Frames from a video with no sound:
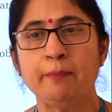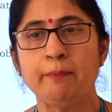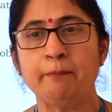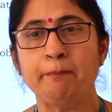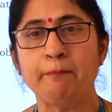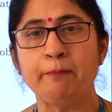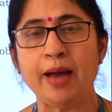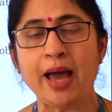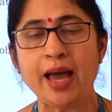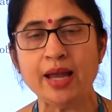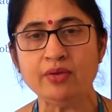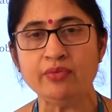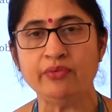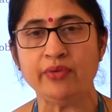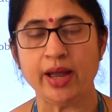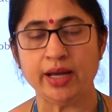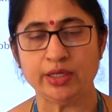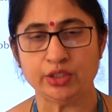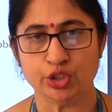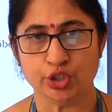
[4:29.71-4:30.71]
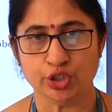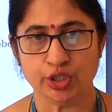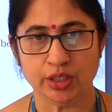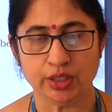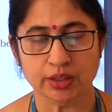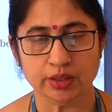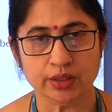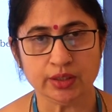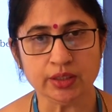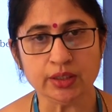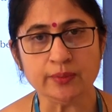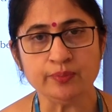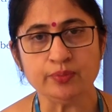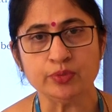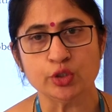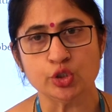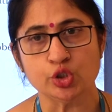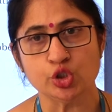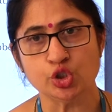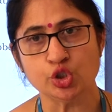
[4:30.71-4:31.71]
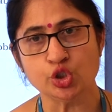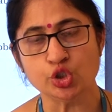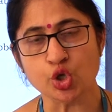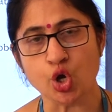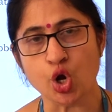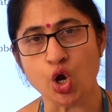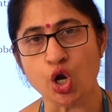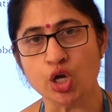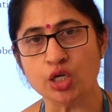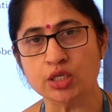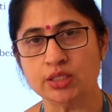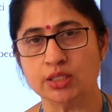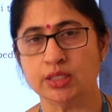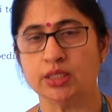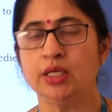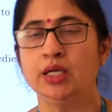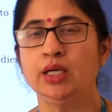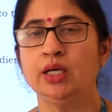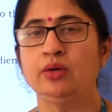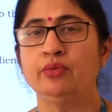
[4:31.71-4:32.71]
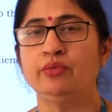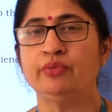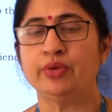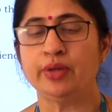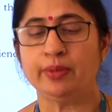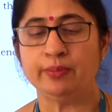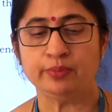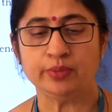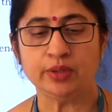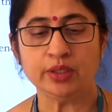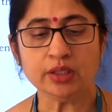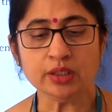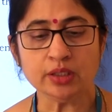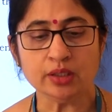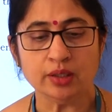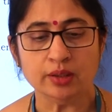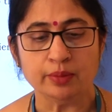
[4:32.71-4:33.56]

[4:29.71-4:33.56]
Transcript: manufacturing the salt from the